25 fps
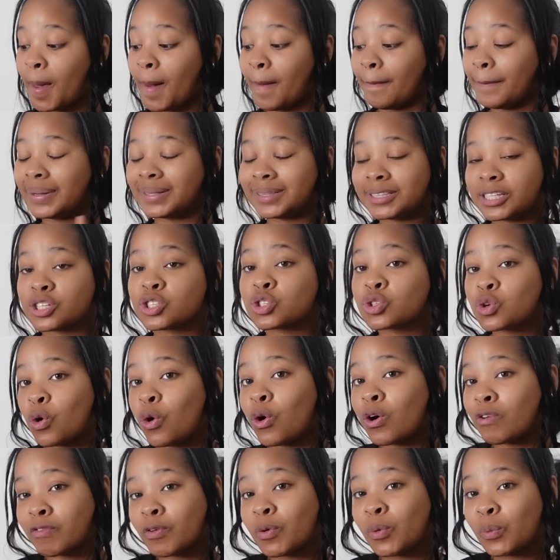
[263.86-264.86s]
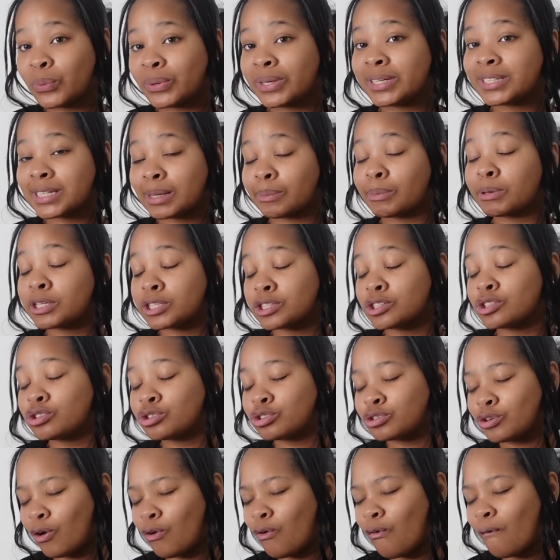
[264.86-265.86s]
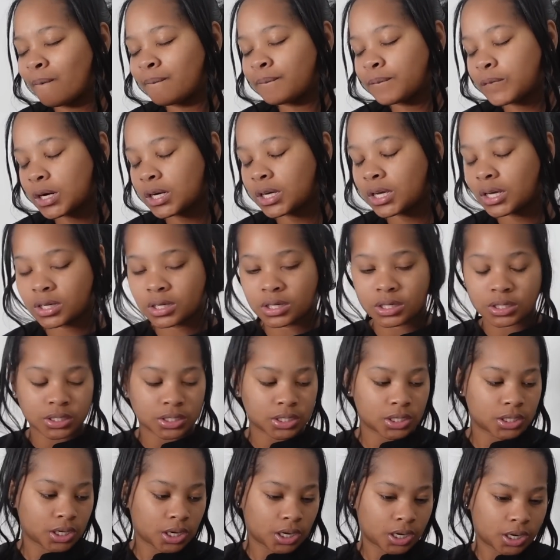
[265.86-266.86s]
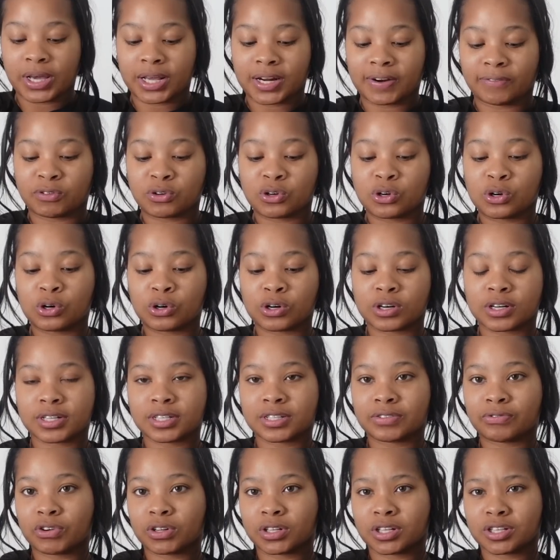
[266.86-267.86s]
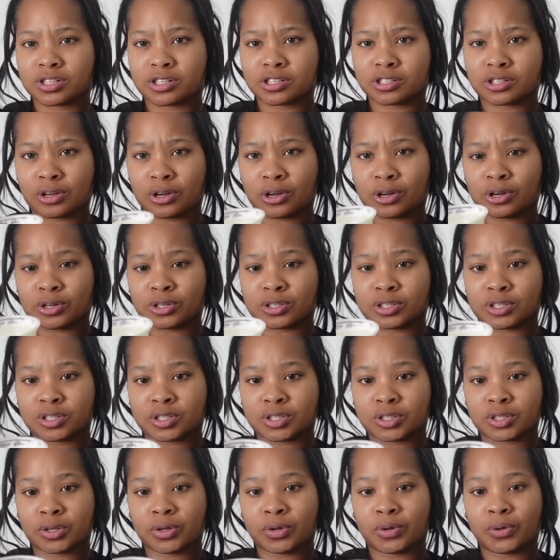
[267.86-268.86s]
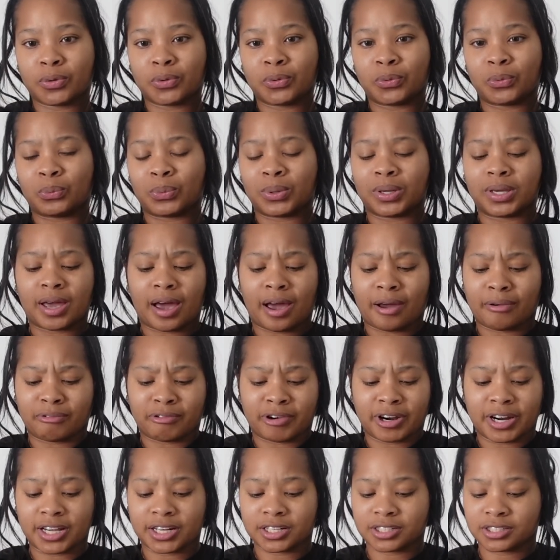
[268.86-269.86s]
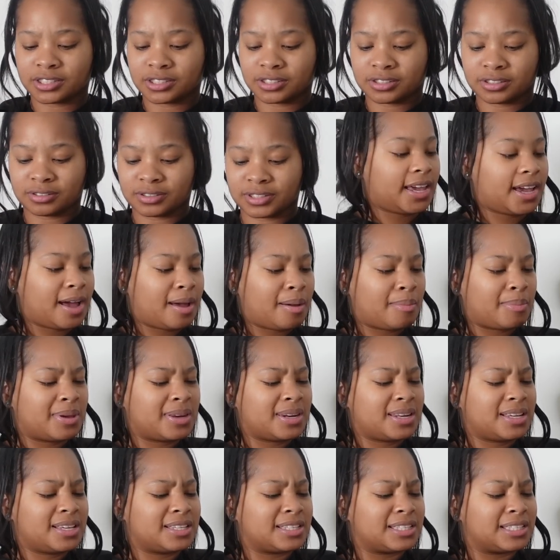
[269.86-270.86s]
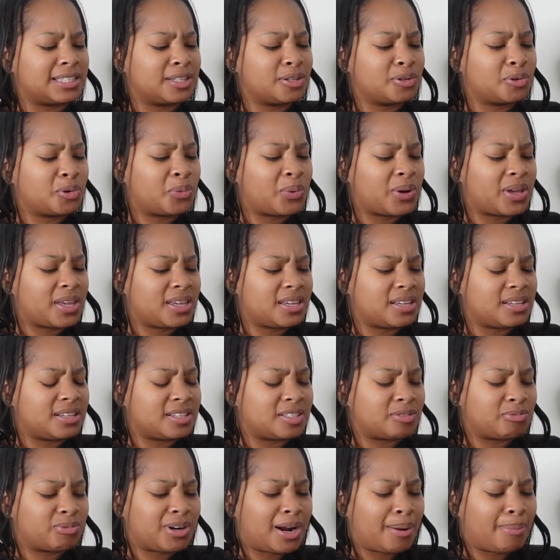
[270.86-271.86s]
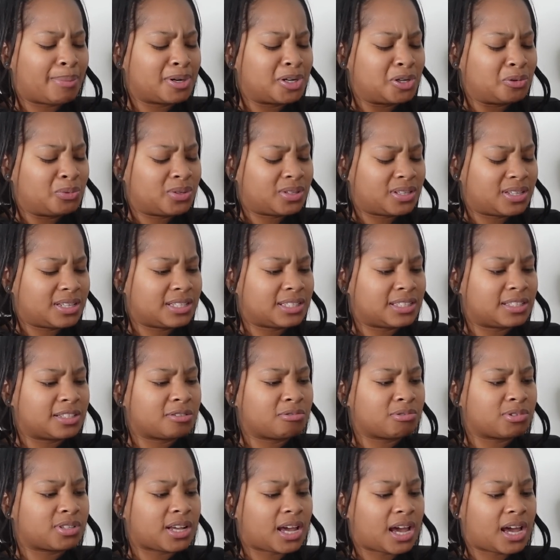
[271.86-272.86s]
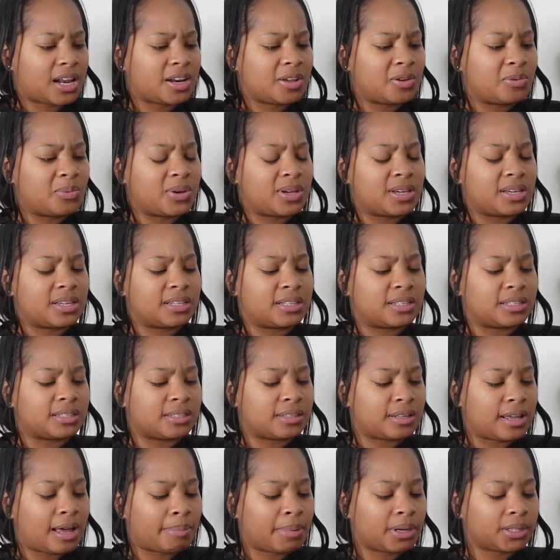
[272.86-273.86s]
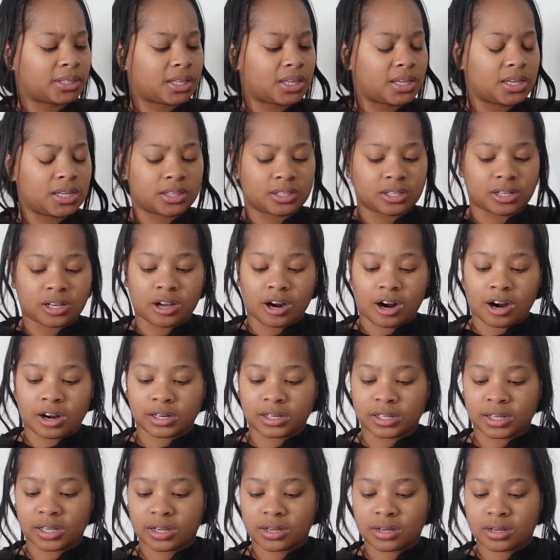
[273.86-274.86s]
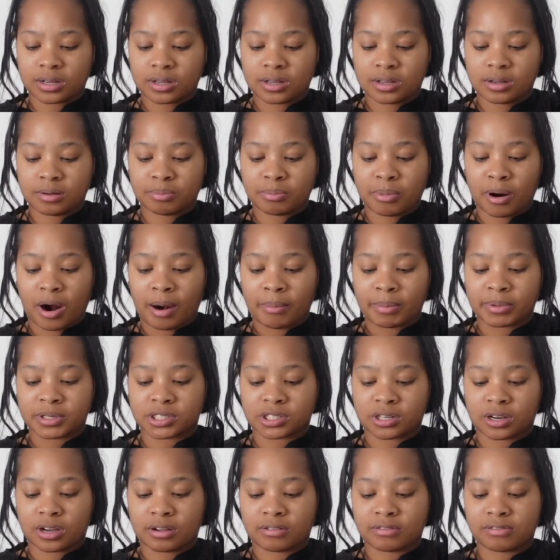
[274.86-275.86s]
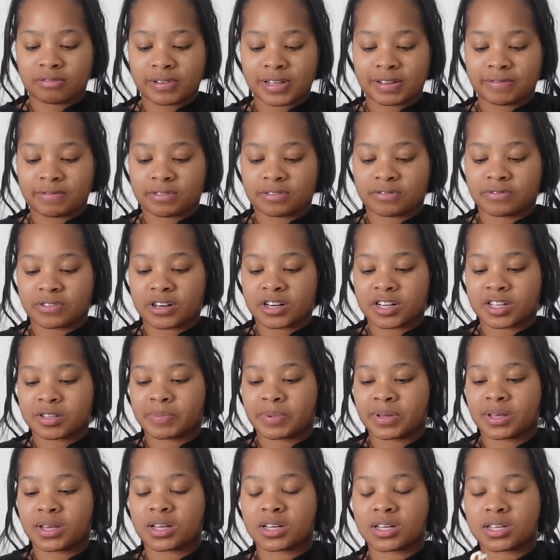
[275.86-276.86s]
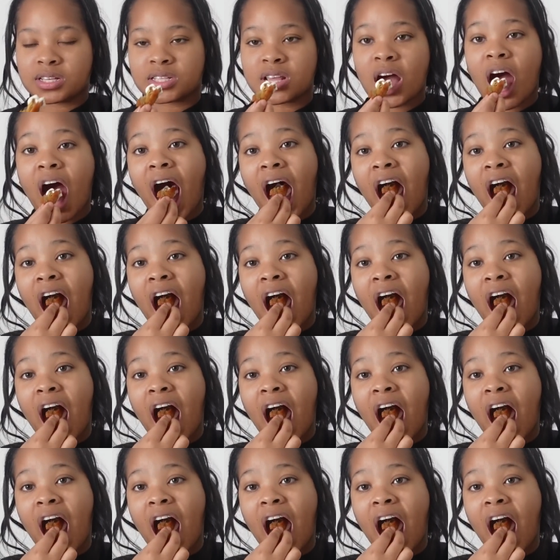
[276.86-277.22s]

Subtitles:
But this corn from Wingstop, it is so freaking good. And of course, for the sauce, we got ranch. They got me these little wings. What I'm gonna do with these little tiny wings? I'm about to eat the garlic parmesan flavor first because